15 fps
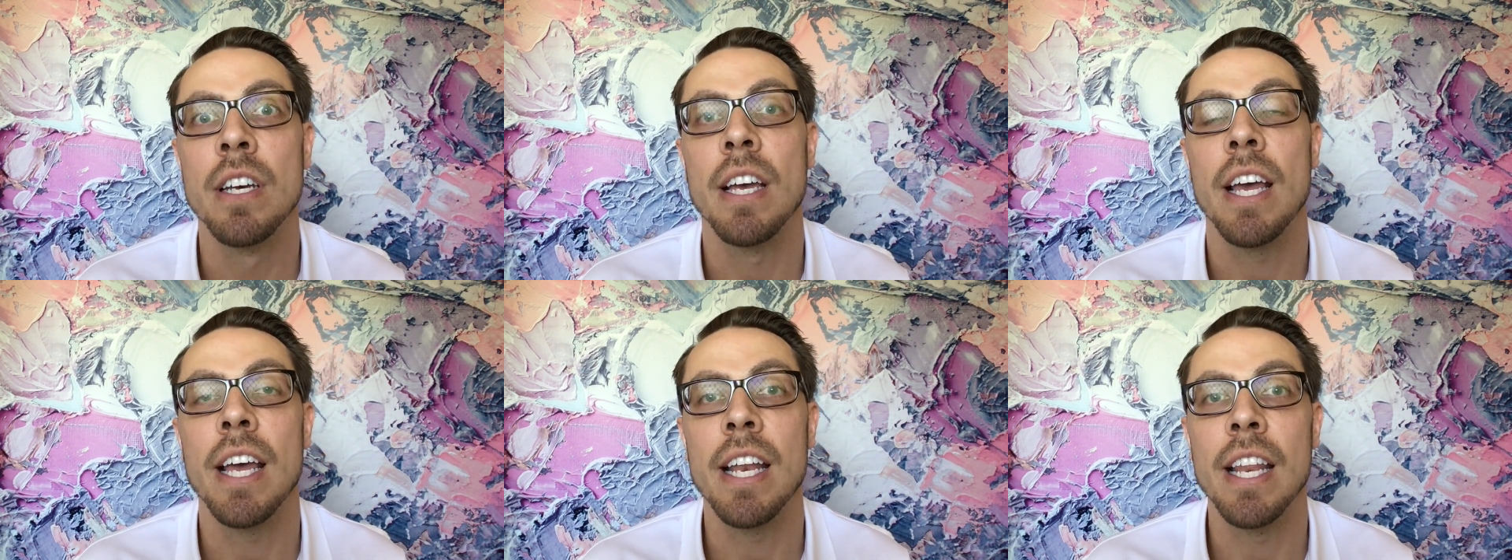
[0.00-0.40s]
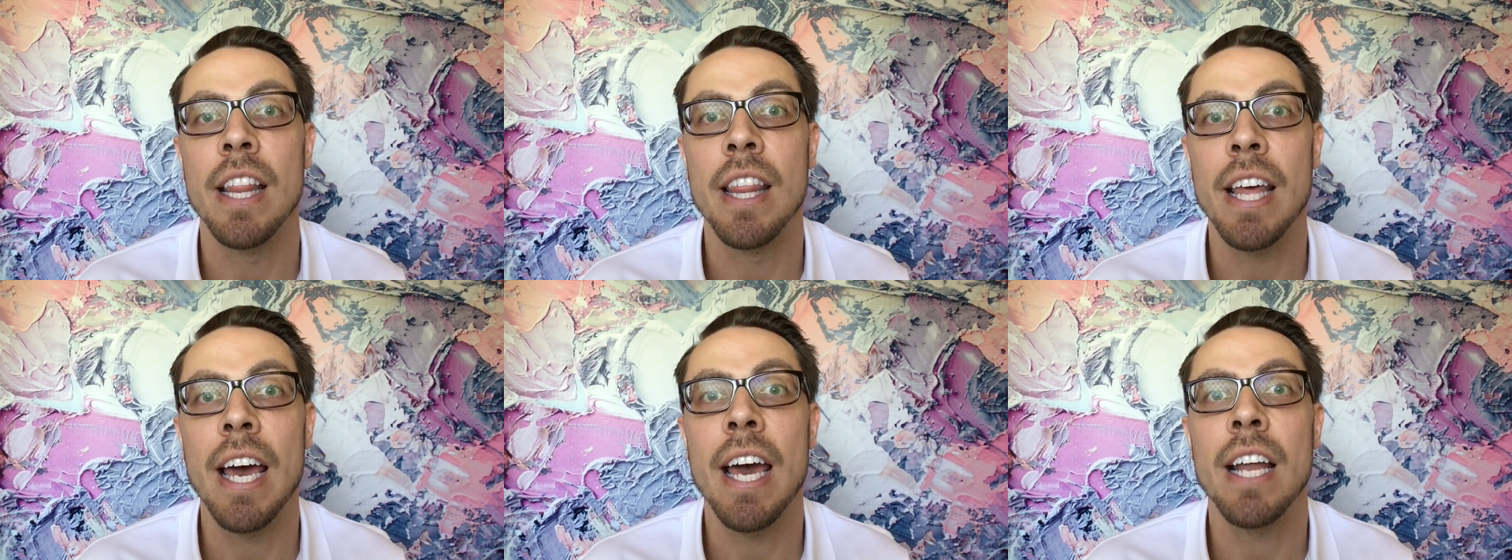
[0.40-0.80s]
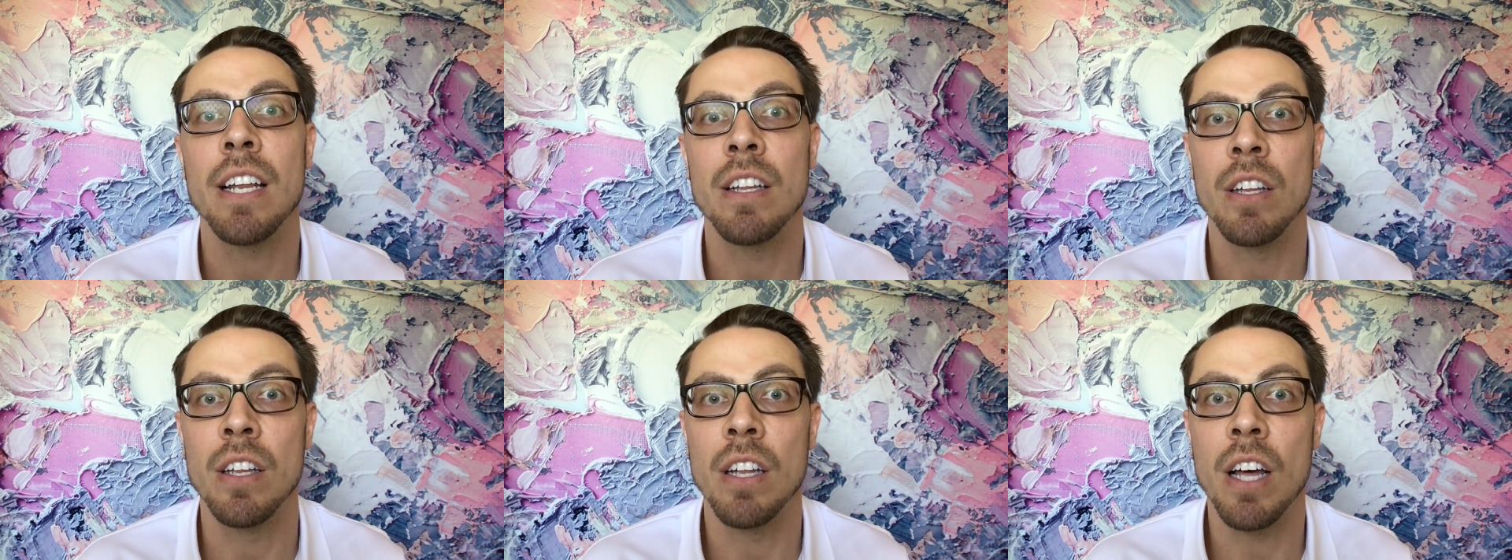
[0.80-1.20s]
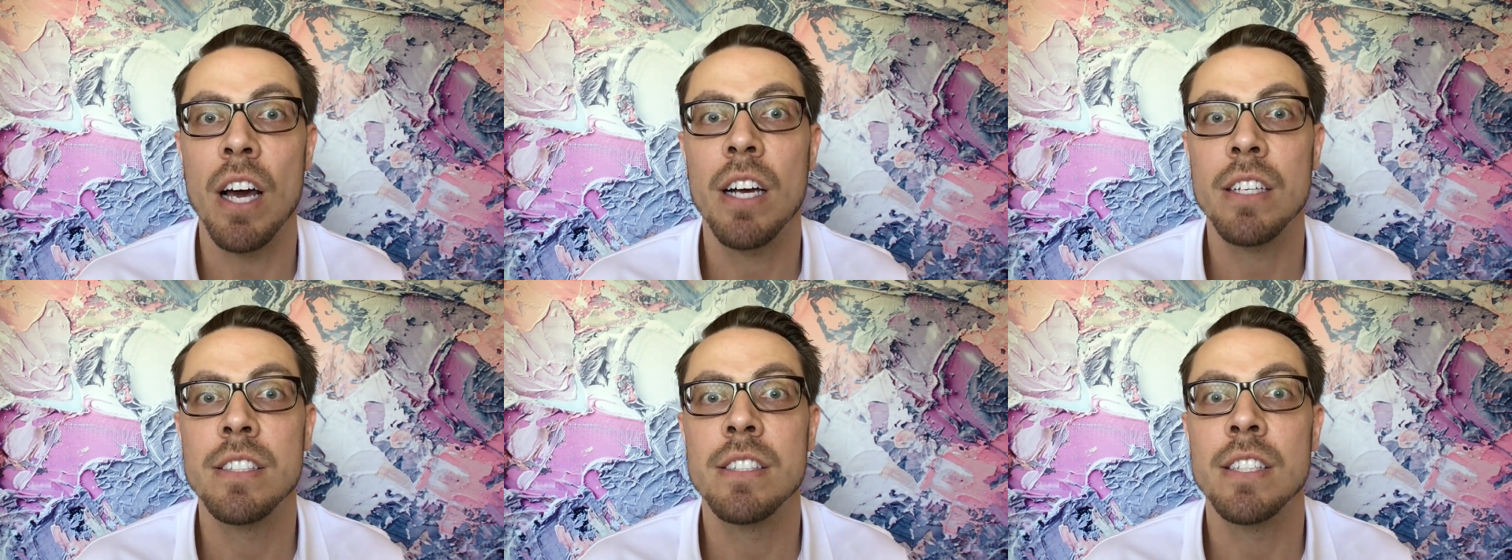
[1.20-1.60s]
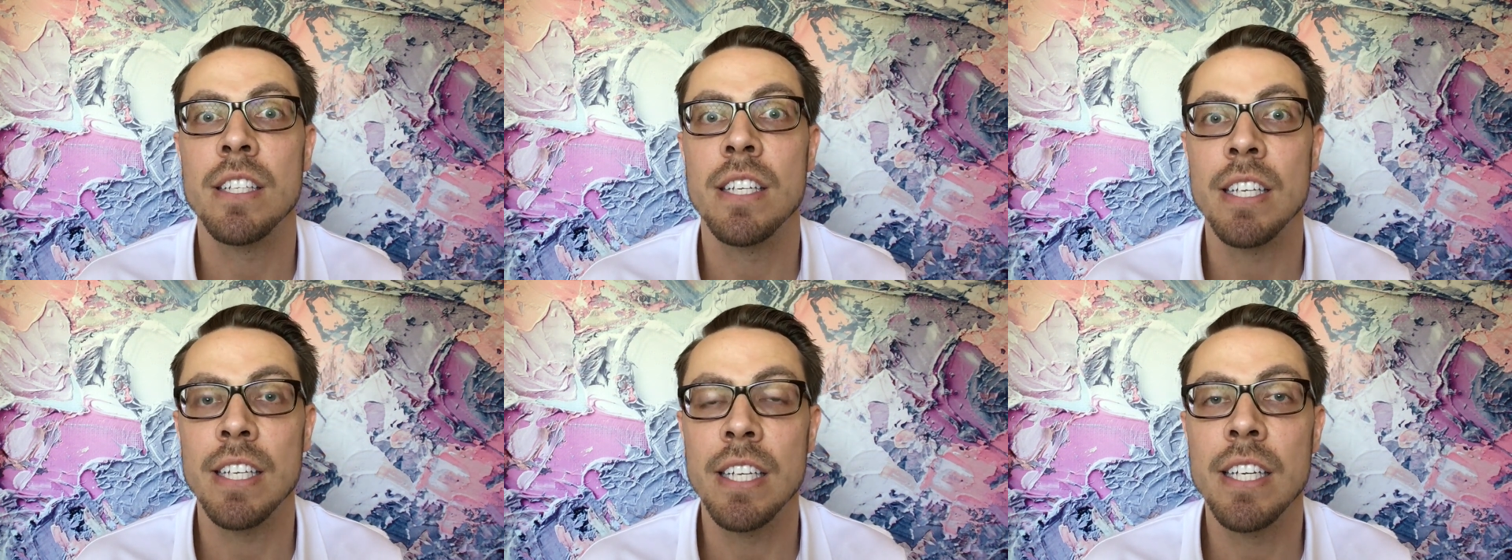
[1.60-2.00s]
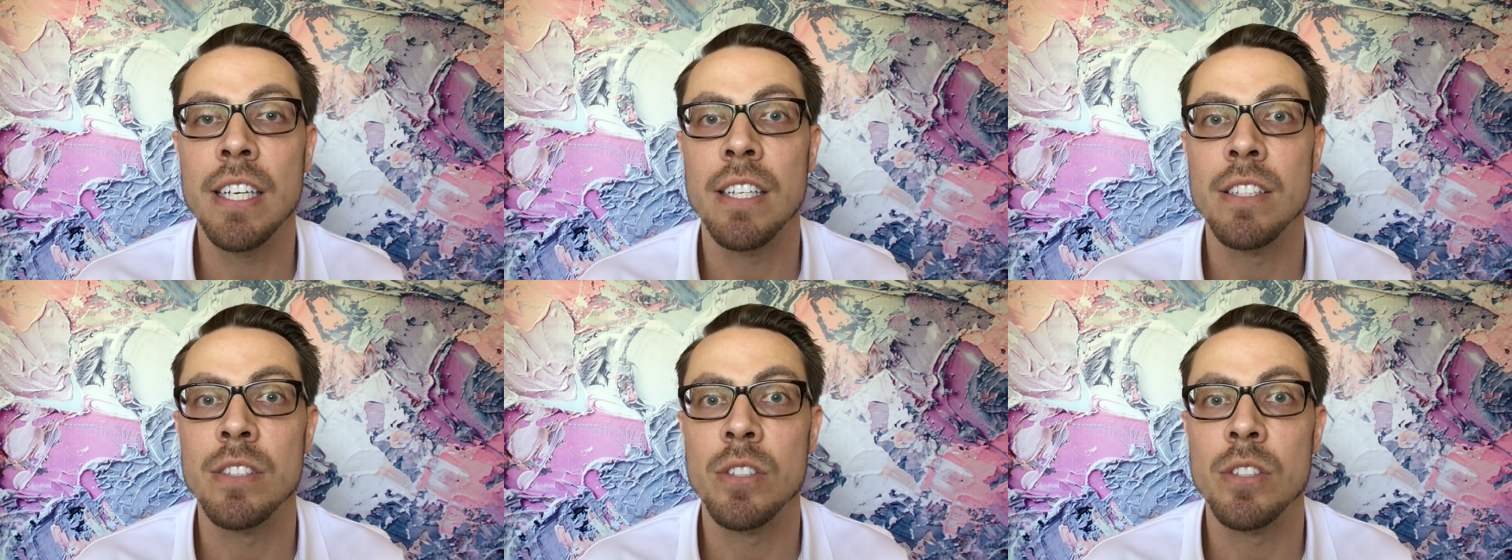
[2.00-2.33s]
and that locks it in